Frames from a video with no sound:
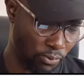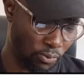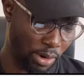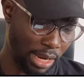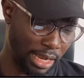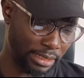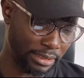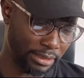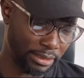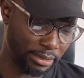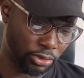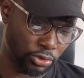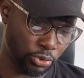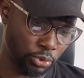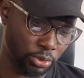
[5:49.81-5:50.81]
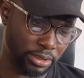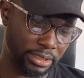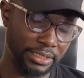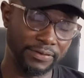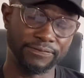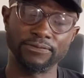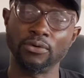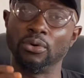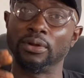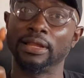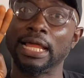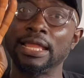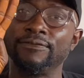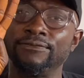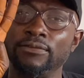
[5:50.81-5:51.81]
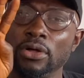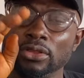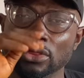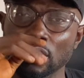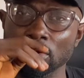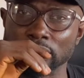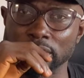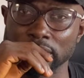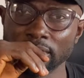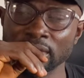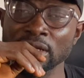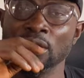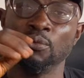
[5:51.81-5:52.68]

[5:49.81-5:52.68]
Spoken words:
1, 2, 3, 4, like 4 touch,